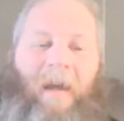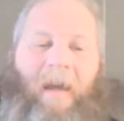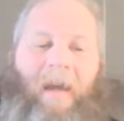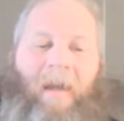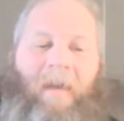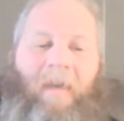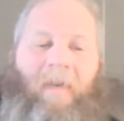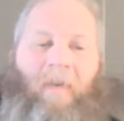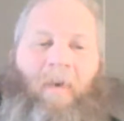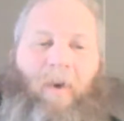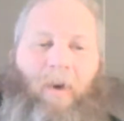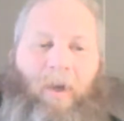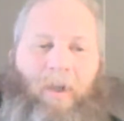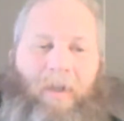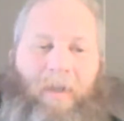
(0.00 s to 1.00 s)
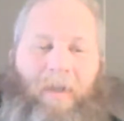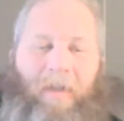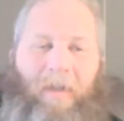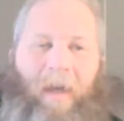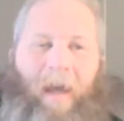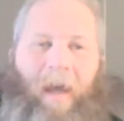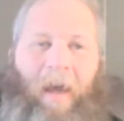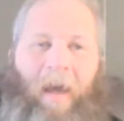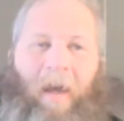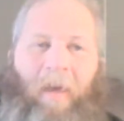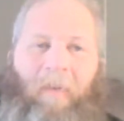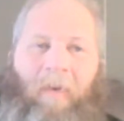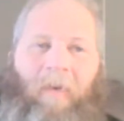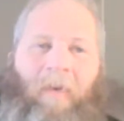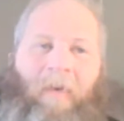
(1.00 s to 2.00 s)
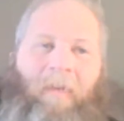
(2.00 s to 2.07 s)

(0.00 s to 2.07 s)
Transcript: in the works, and